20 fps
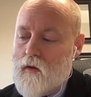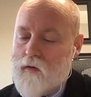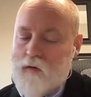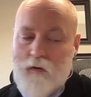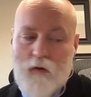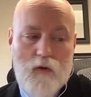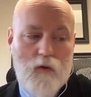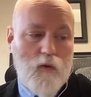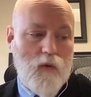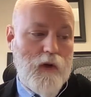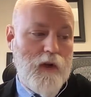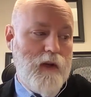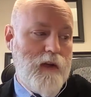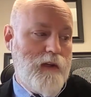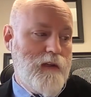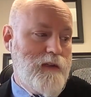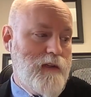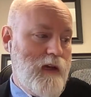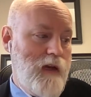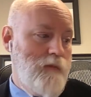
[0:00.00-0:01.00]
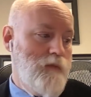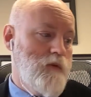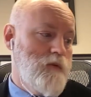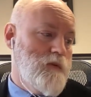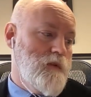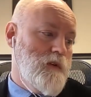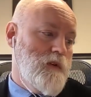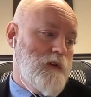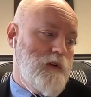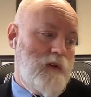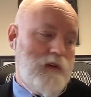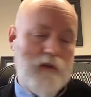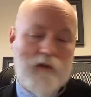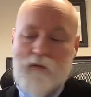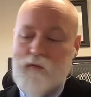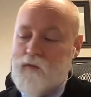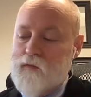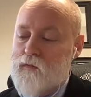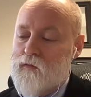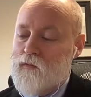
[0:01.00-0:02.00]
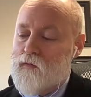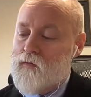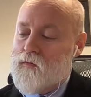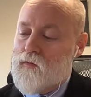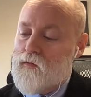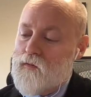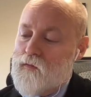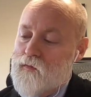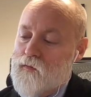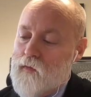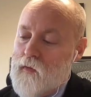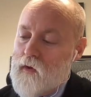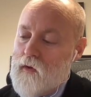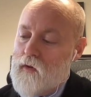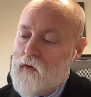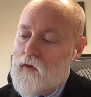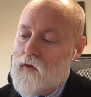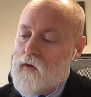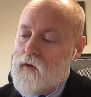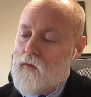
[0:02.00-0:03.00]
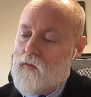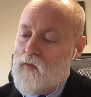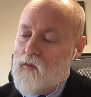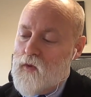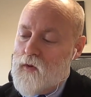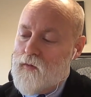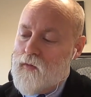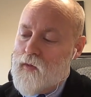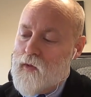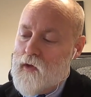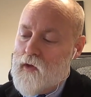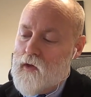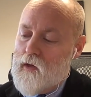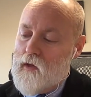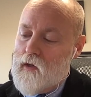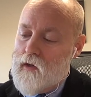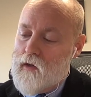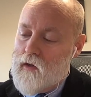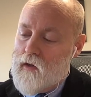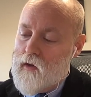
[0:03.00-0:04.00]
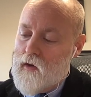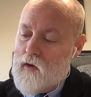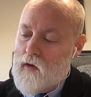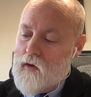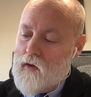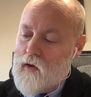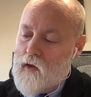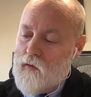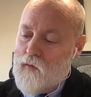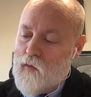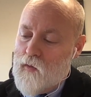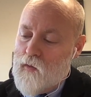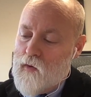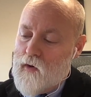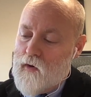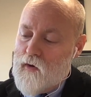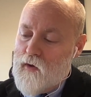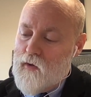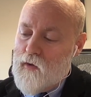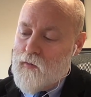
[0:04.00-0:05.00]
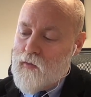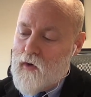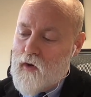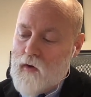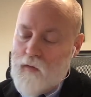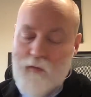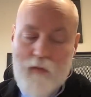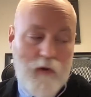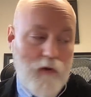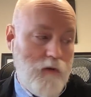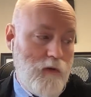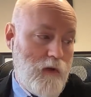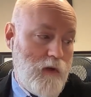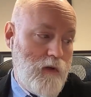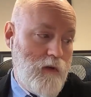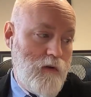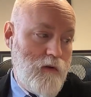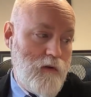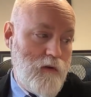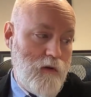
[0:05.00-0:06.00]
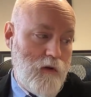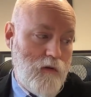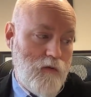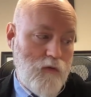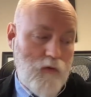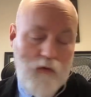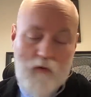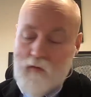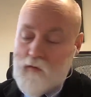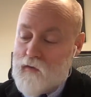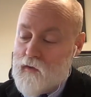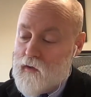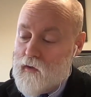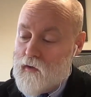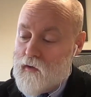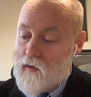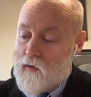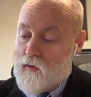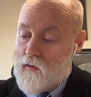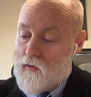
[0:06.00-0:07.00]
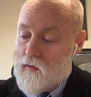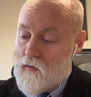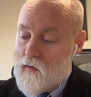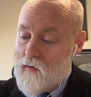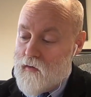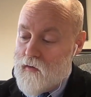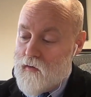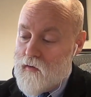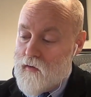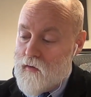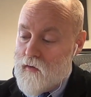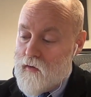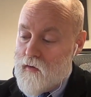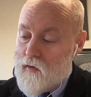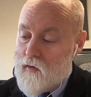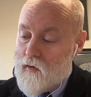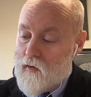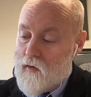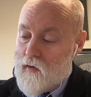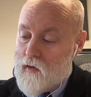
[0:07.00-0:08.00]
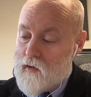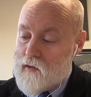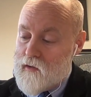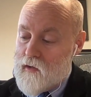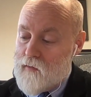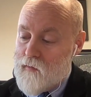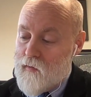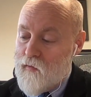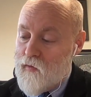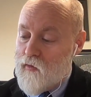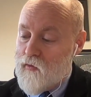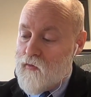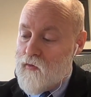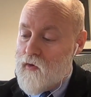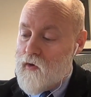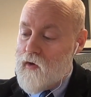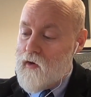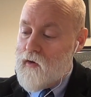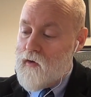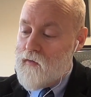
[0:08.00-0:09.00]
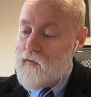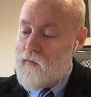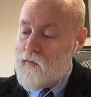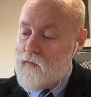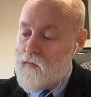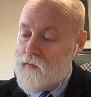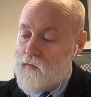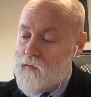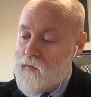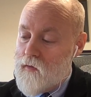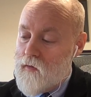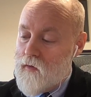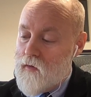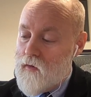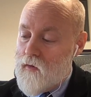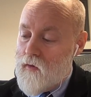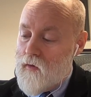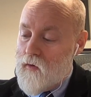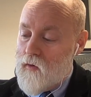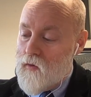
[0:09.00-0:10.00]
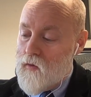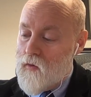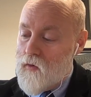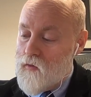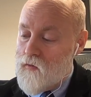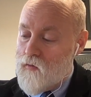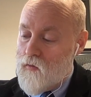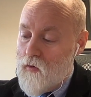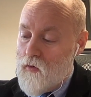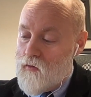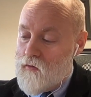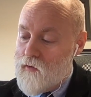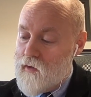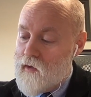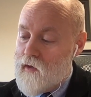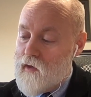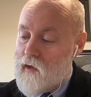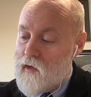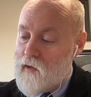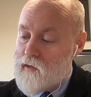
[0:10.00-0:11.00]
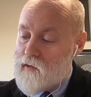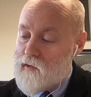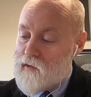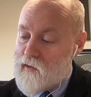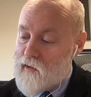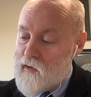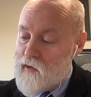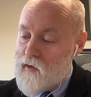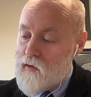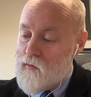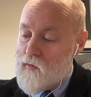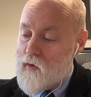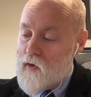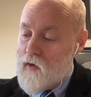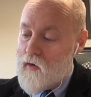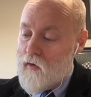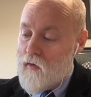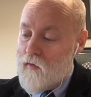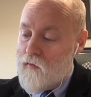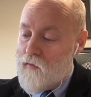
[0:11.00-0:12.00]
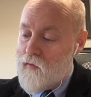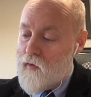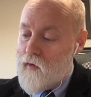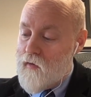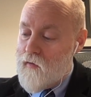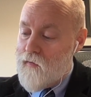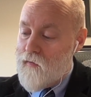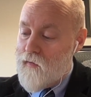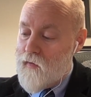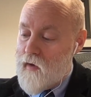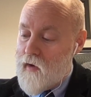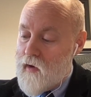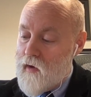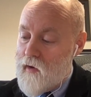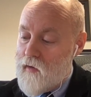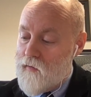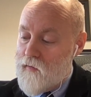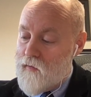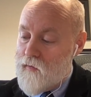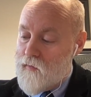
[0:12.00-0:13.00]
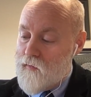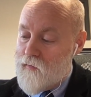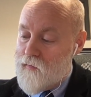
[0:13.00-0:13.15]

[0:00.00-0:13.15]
So an example to this would be if we want to know the probability of rolling a sum of 3 or rolling a sum of 5.